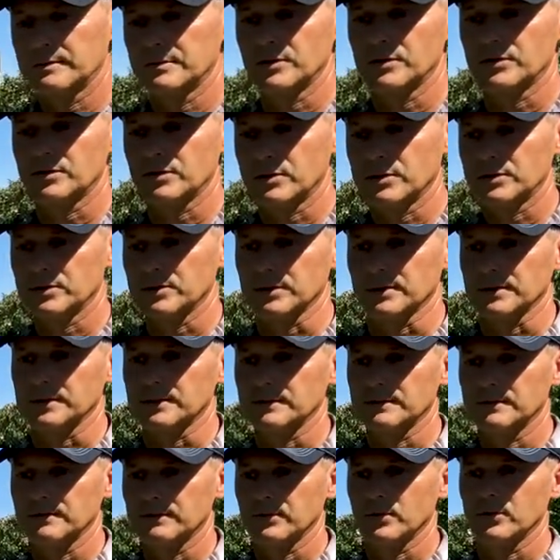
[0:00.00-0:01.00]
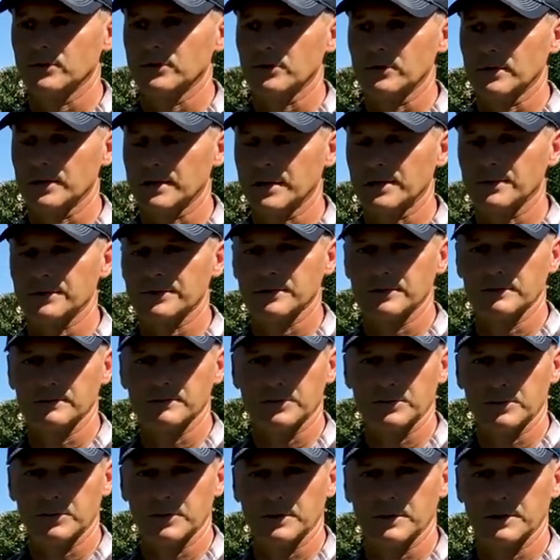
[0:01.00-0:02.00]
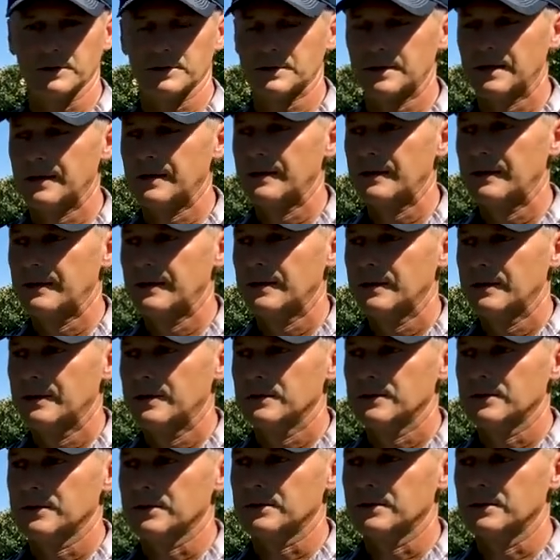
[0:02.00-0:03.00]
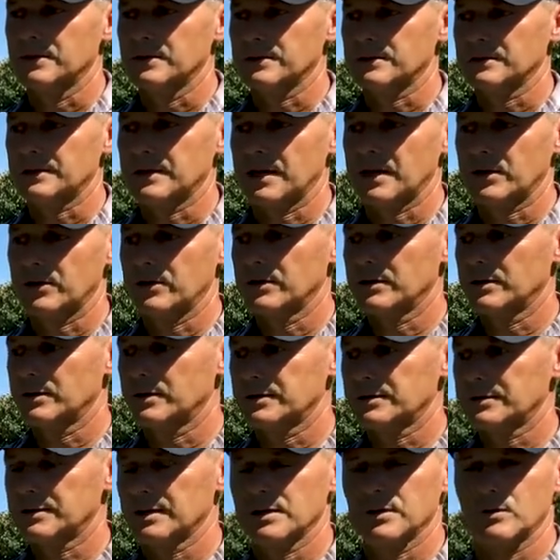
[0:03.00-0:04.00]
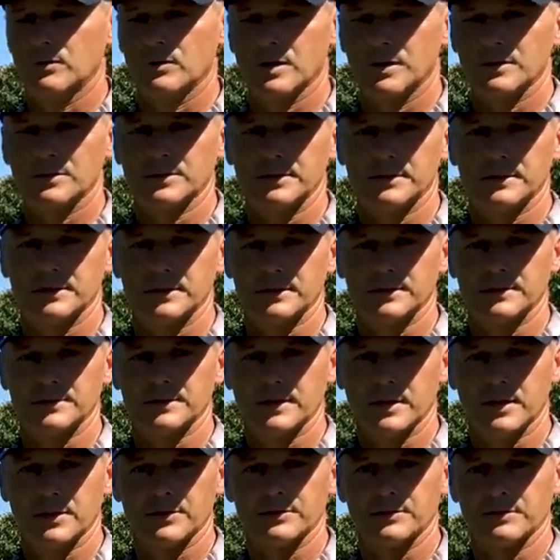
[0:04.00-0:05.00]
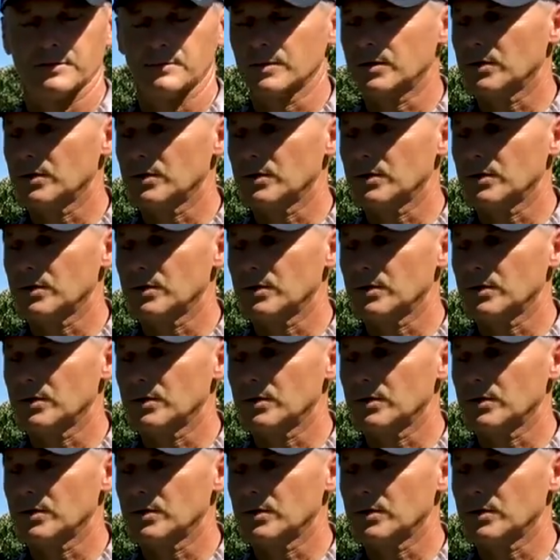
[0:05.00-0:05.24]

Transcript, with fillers: nutrition, foliar calcium sprays. The, the, standard in the state of Washington is calcium